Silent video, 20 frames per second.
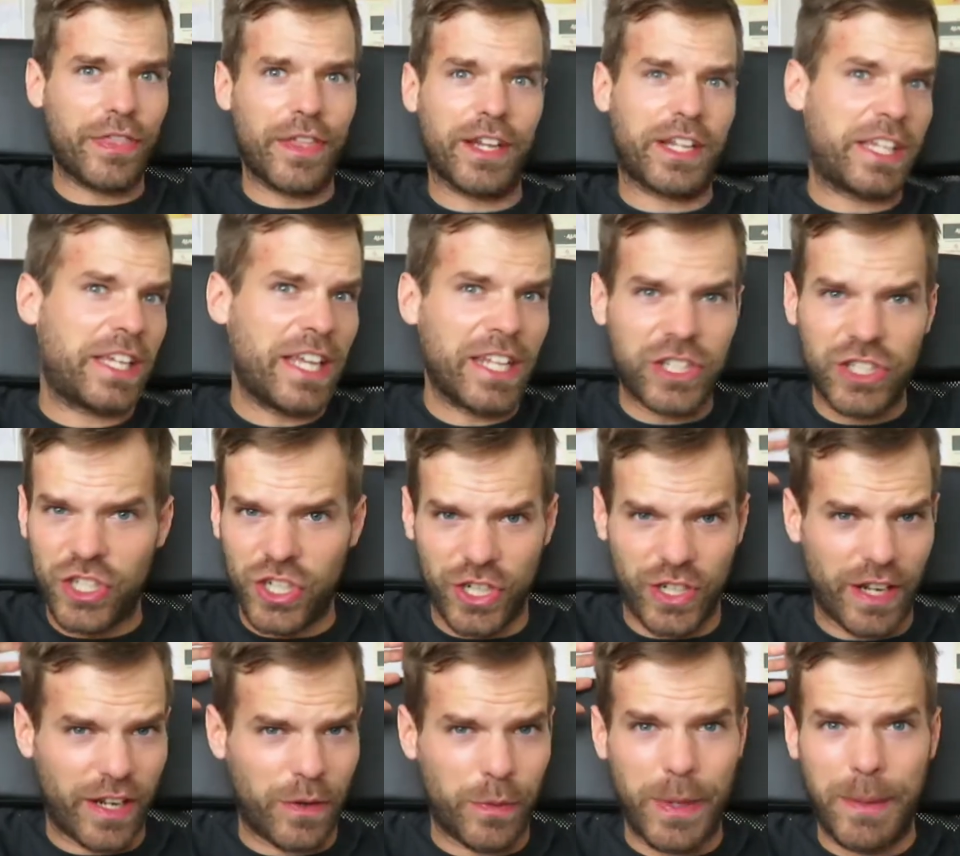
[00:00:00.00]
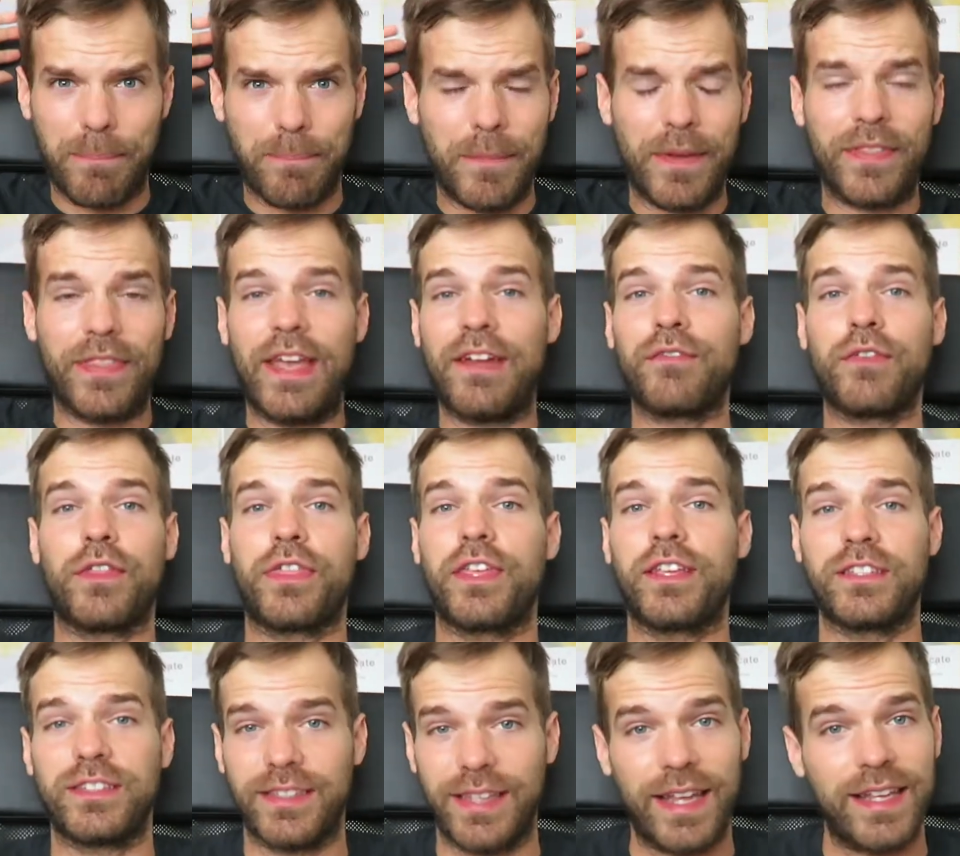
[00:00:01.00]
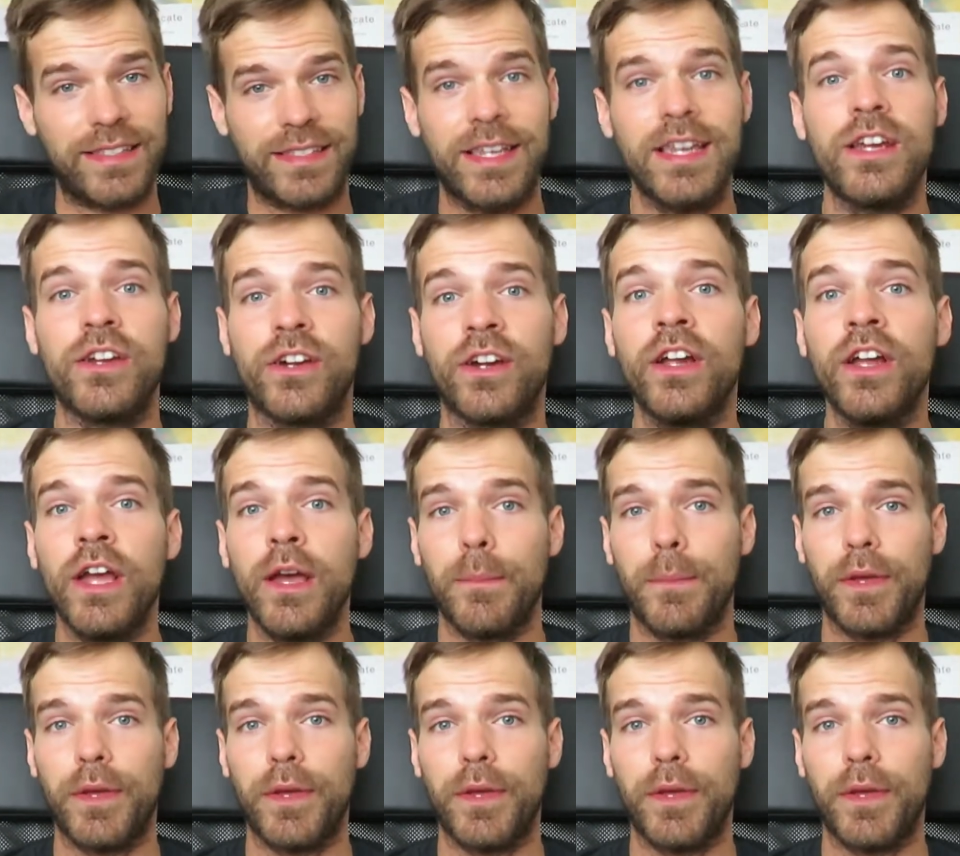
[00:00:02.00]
the kitchen equipment, everything stays here